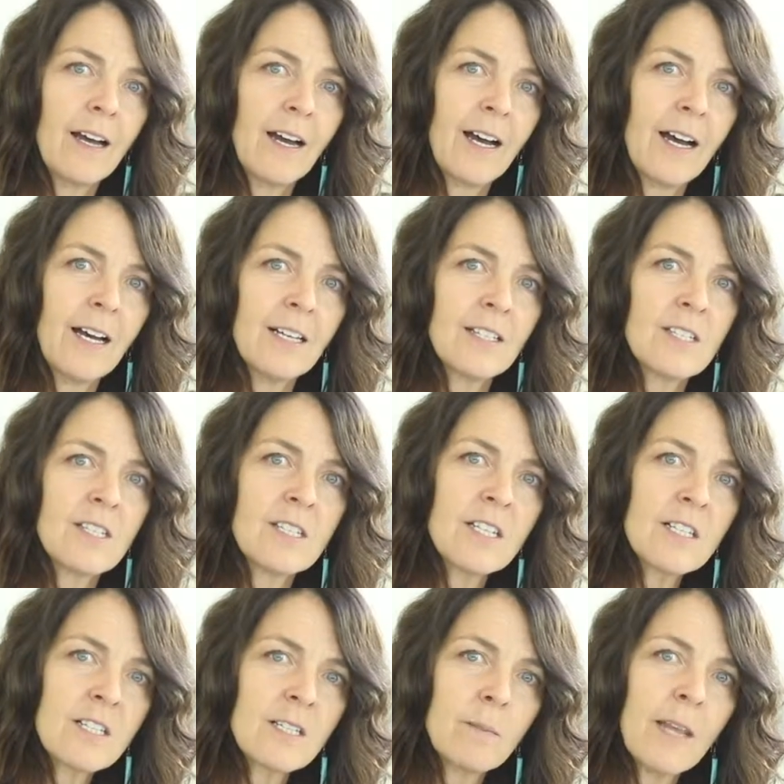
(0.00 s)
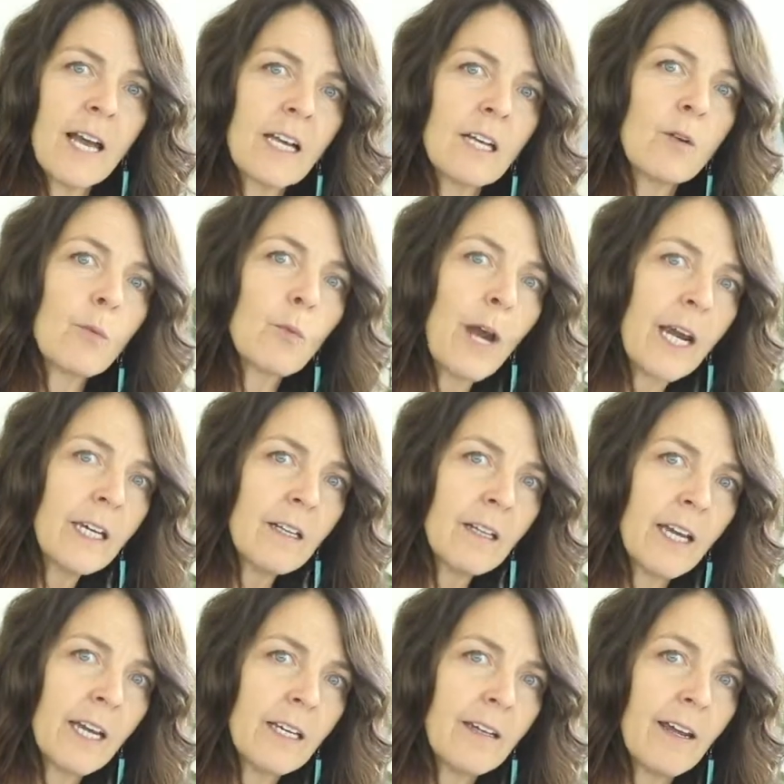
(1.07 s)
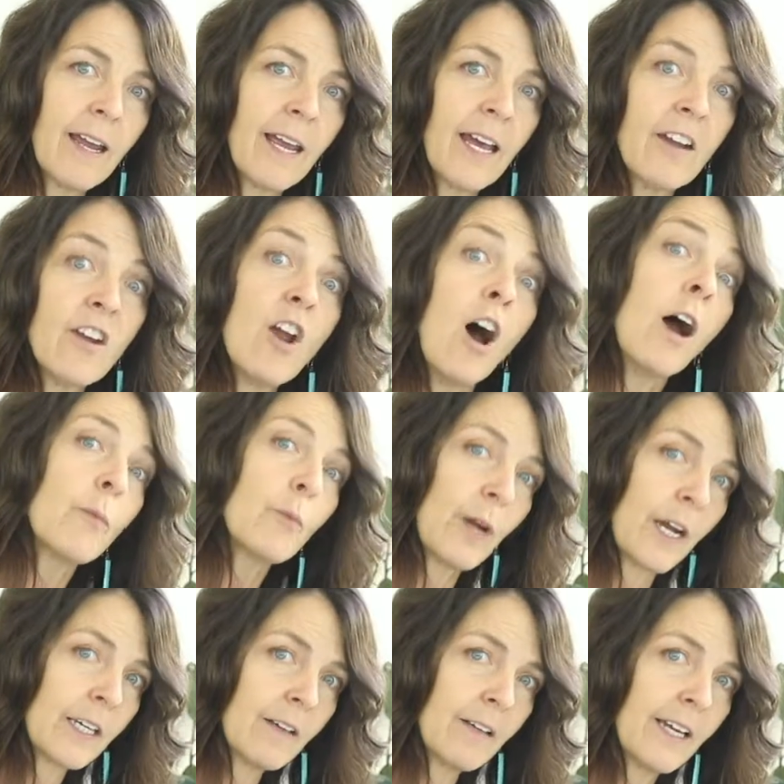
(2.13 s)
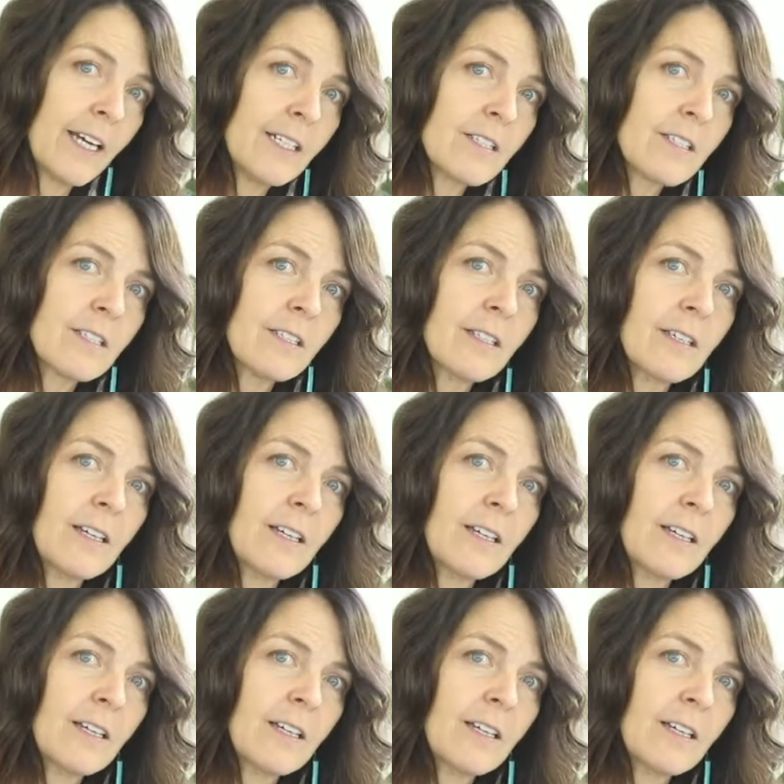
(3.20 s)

a system that can regulate and not regulate?